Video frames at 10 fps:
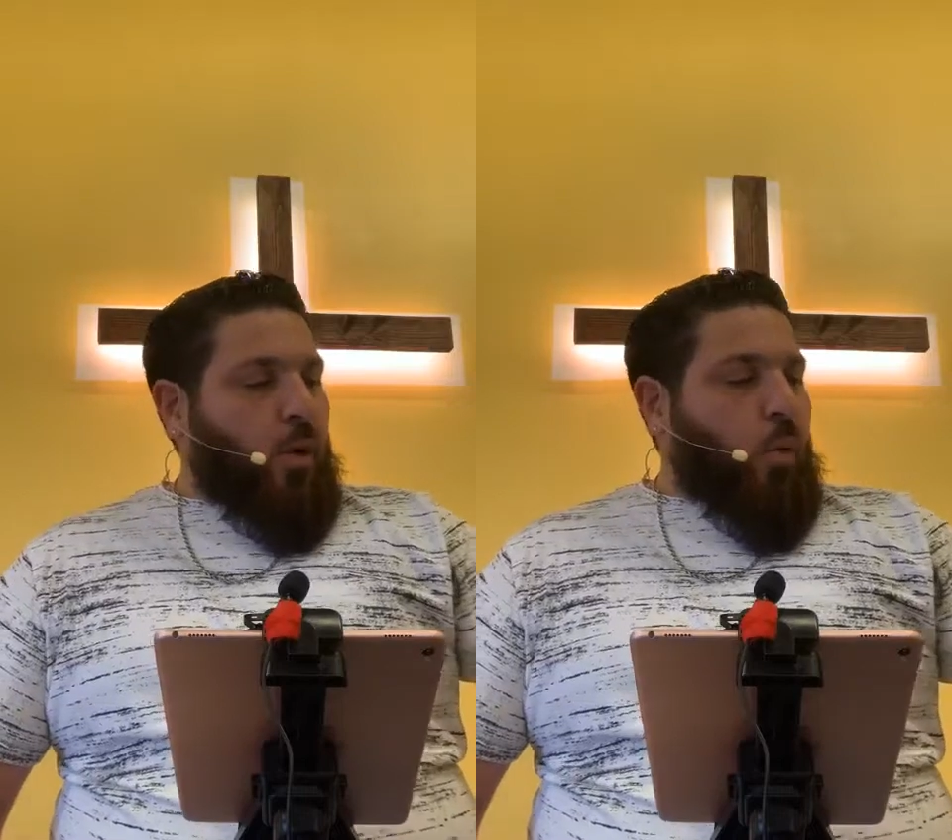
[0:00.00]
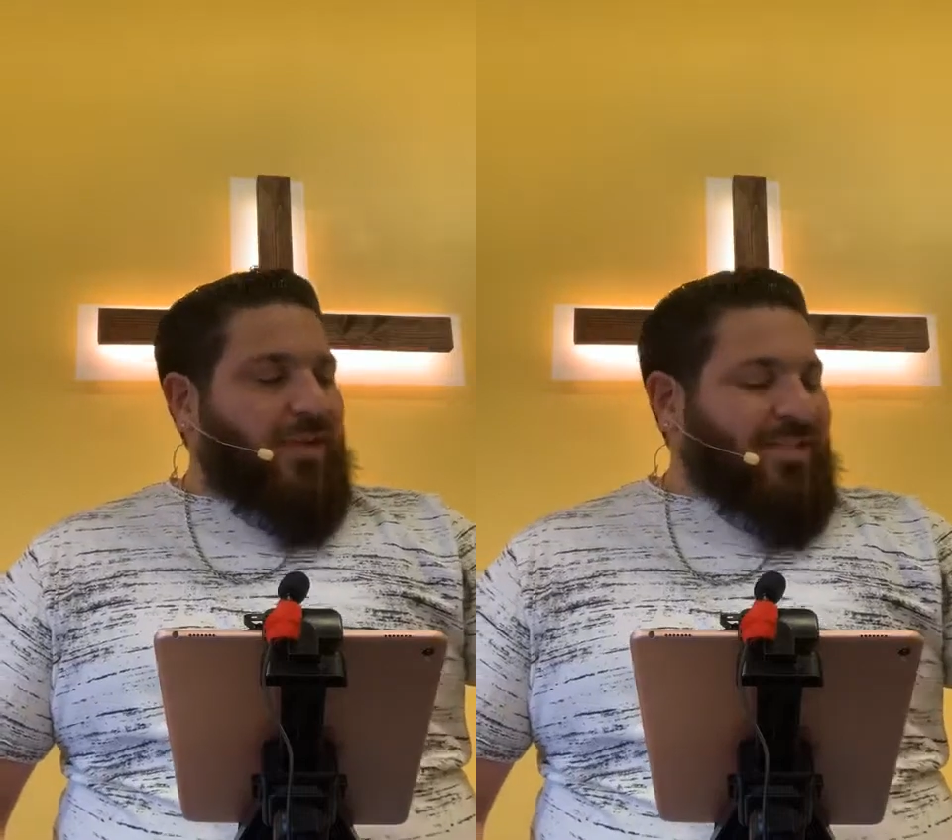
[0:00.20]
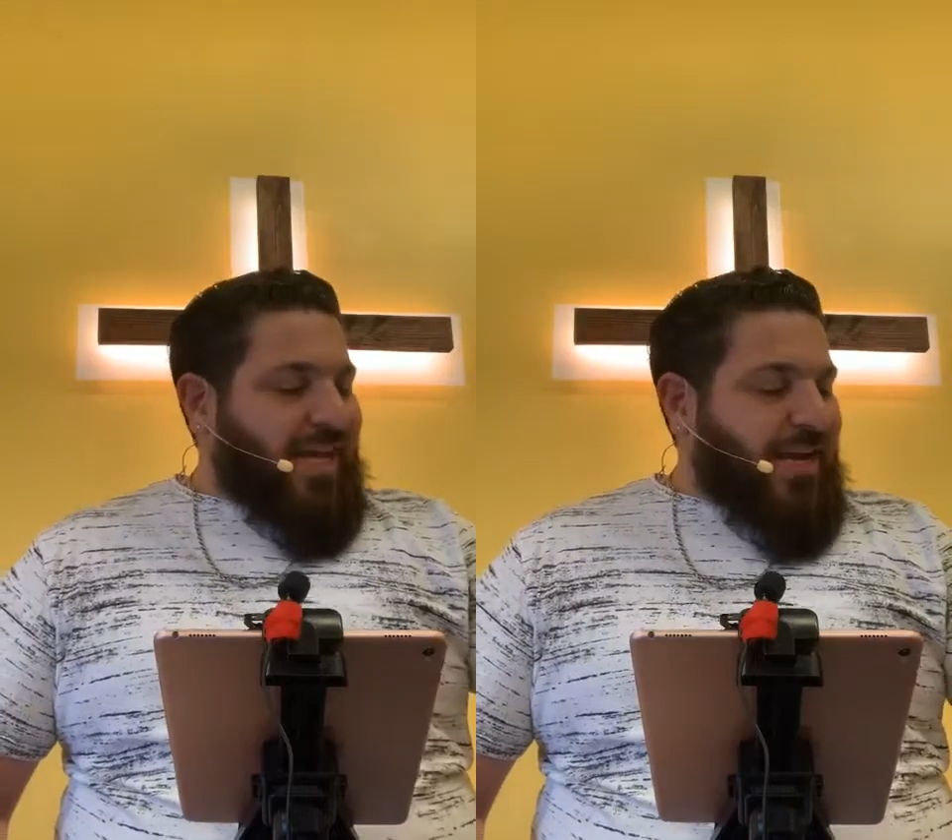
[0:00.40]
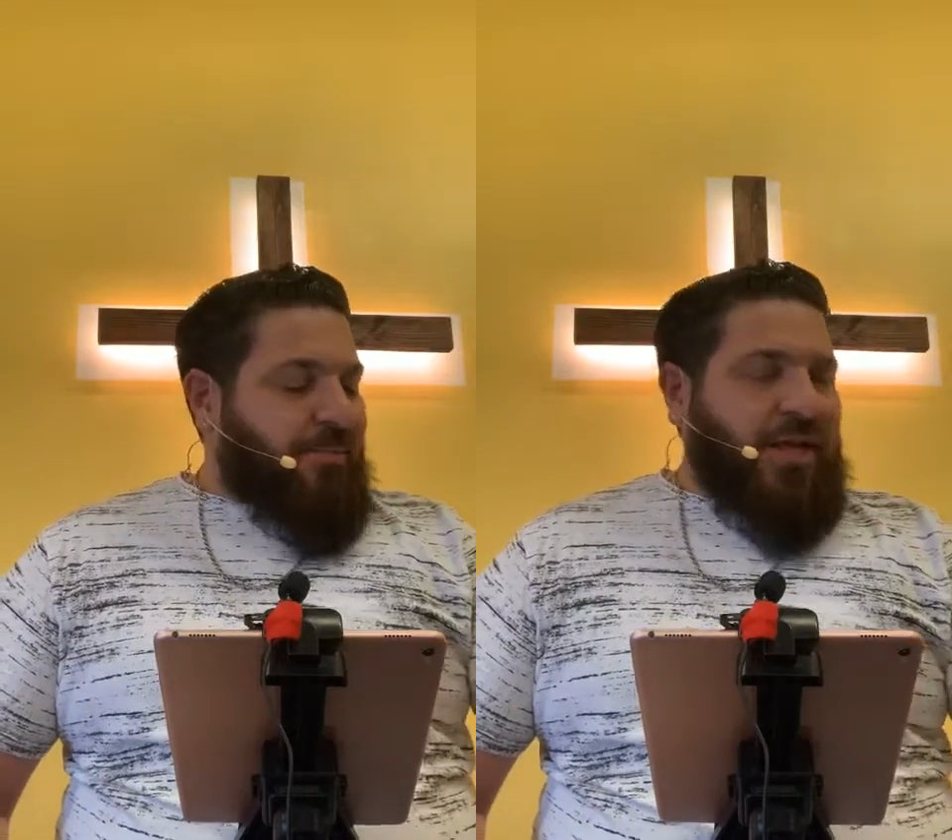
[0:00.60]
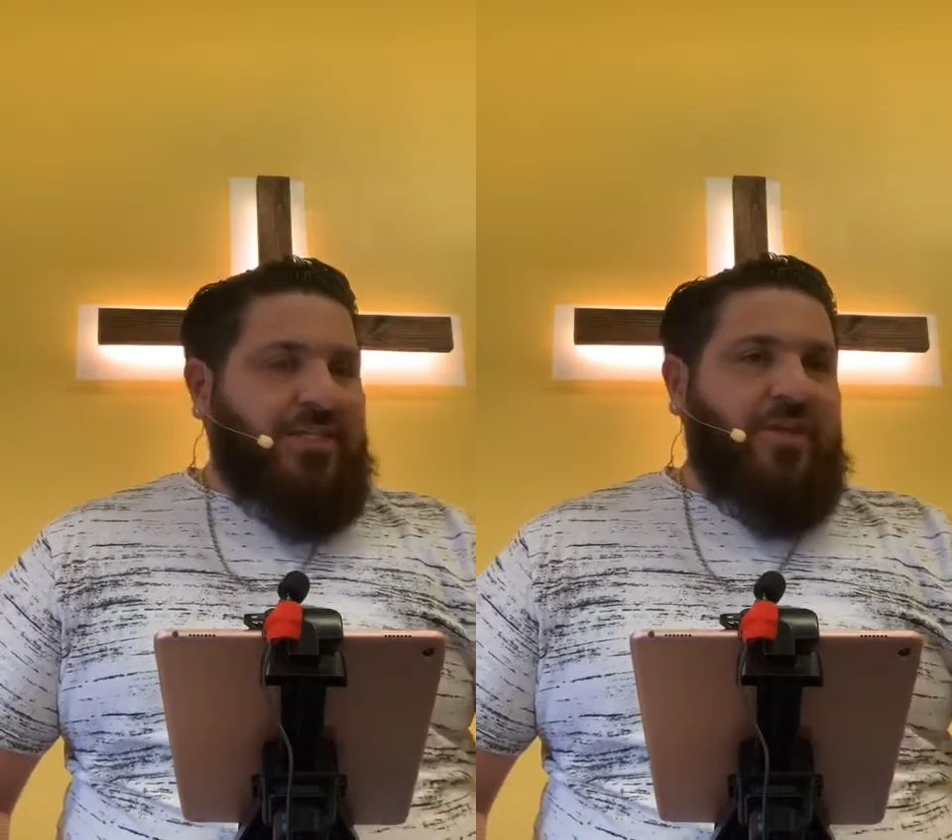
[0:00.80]
what's taking
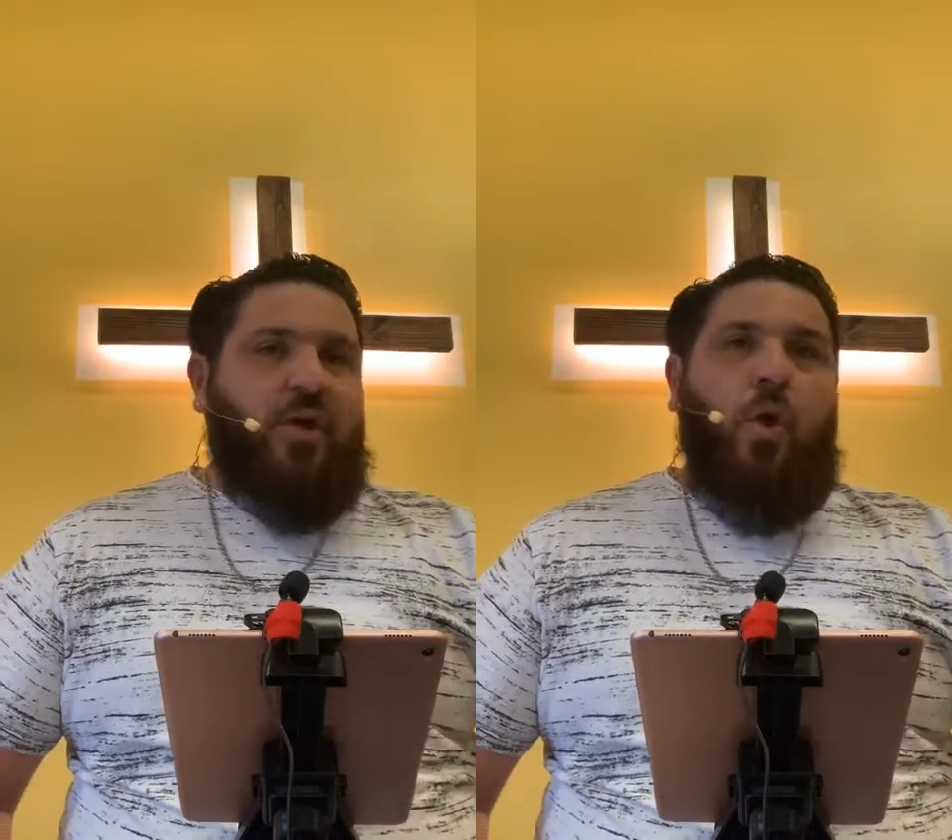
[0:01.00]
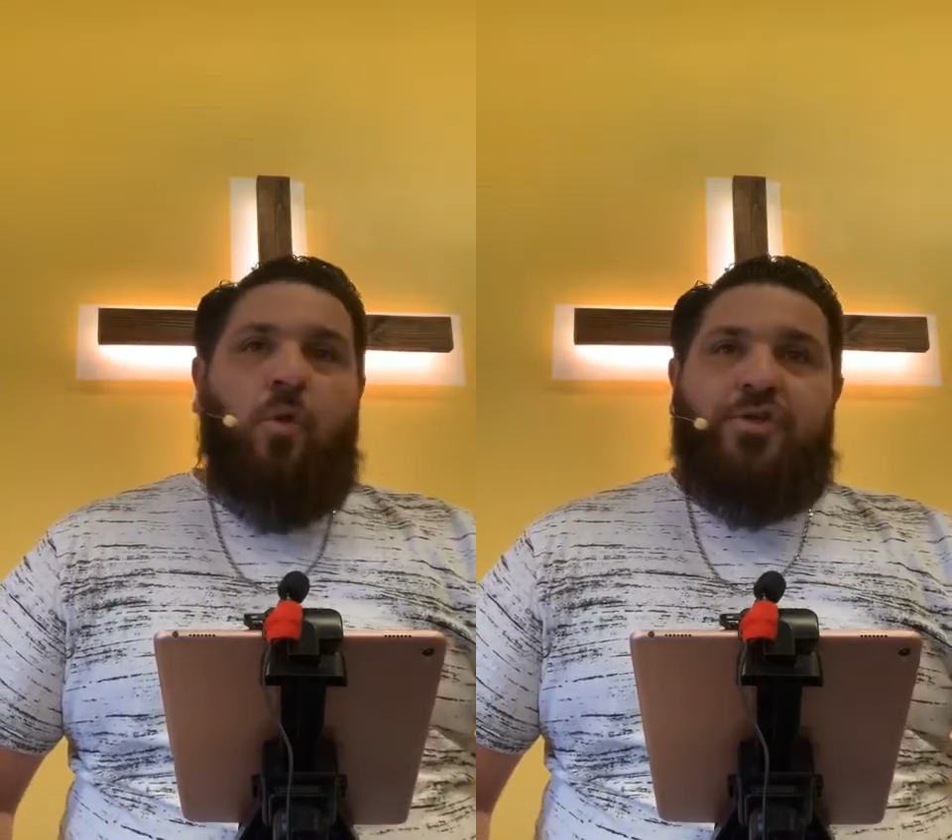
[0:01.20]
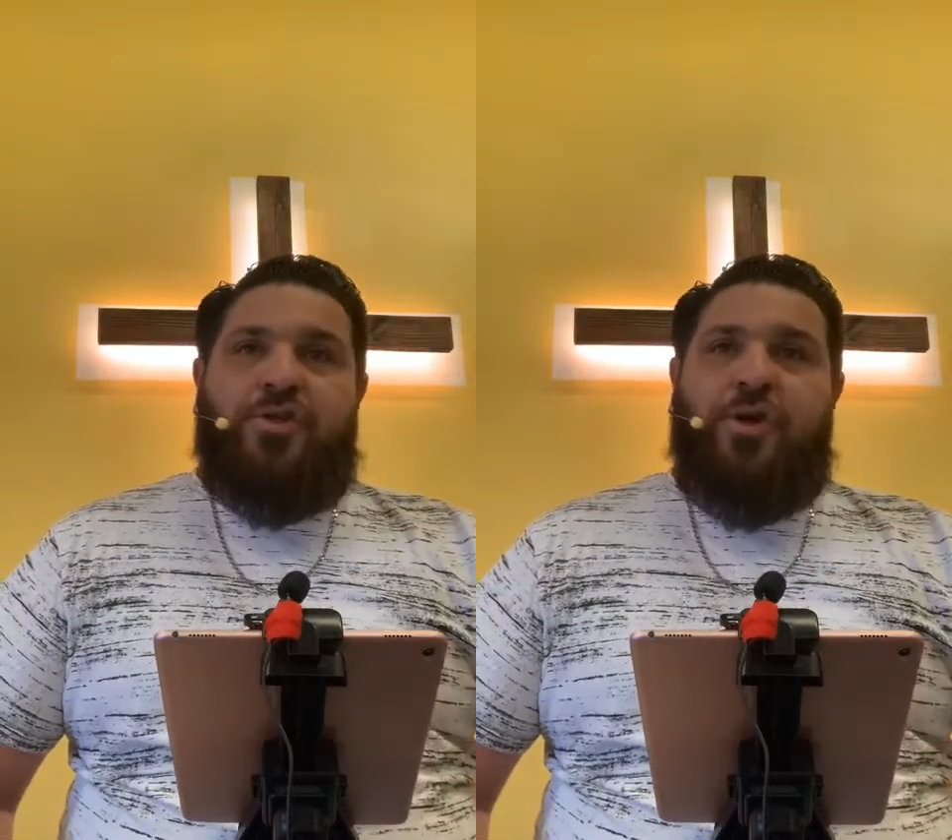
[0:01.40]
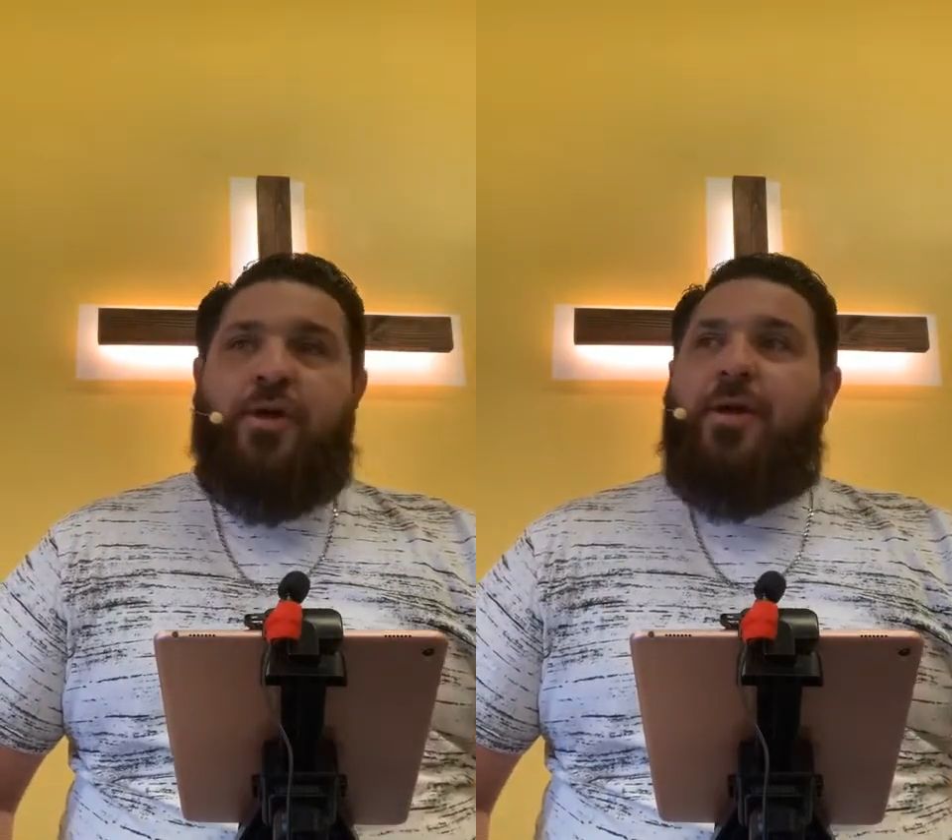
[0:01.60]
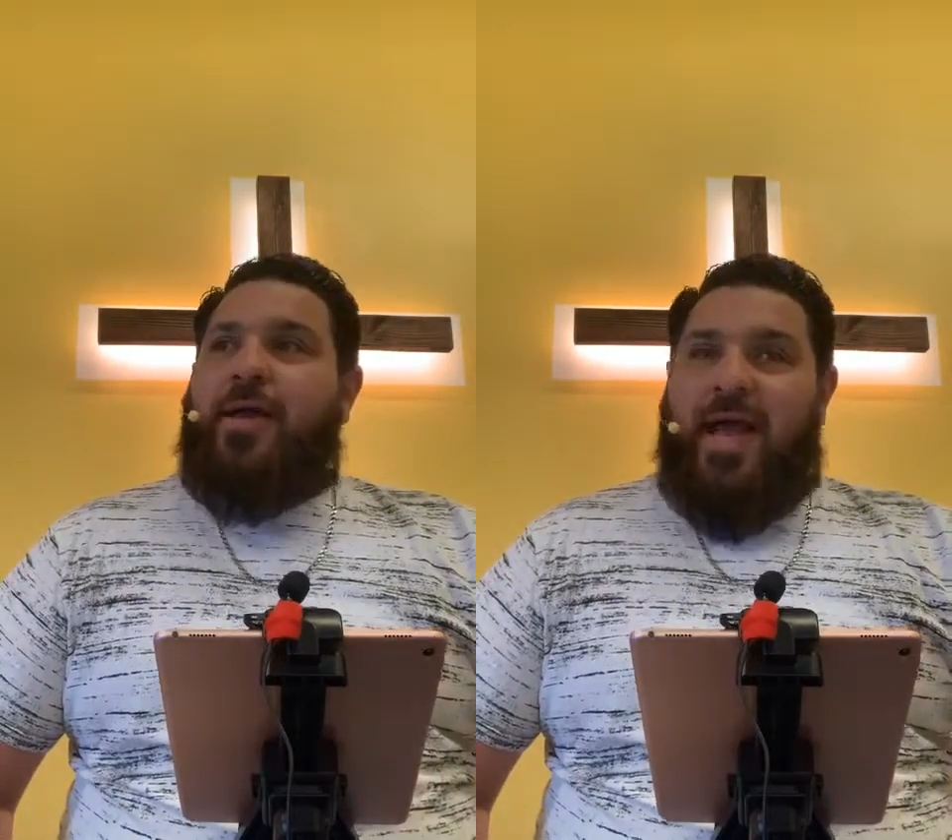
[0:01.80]
place in the culture,